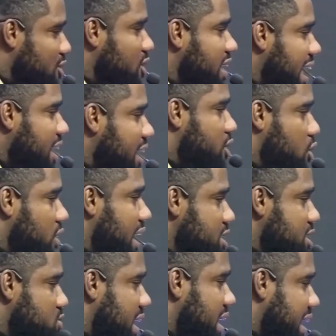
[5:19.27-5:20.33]
cola, as well,
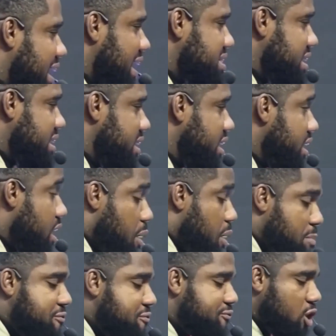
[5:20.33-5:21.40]
la kate.
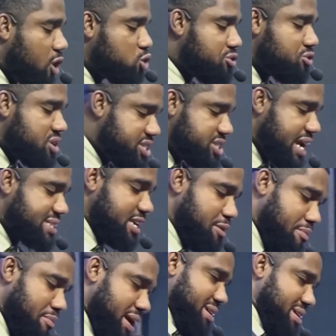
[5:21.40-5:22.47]
Before you reject a
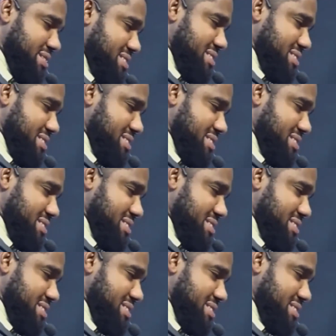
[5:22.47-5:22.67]
man,